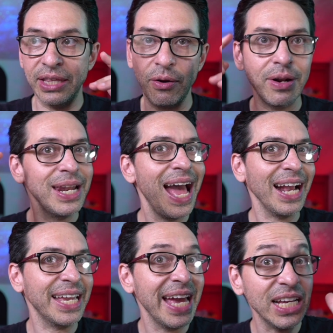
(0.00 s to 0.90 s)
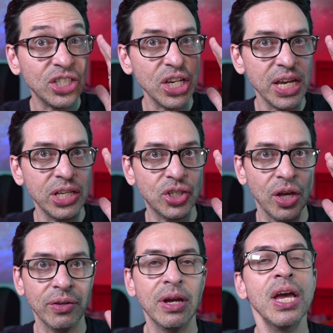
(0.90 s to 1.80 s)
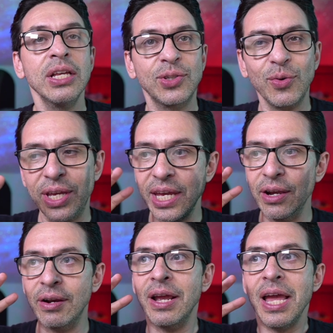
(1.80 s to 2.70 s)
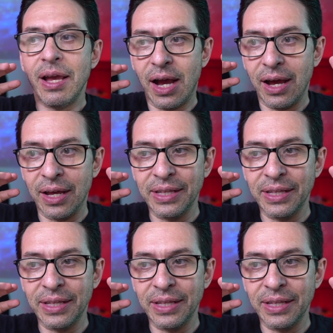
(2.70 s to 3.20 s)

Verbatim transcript: they're not catching each other. So here, uh, a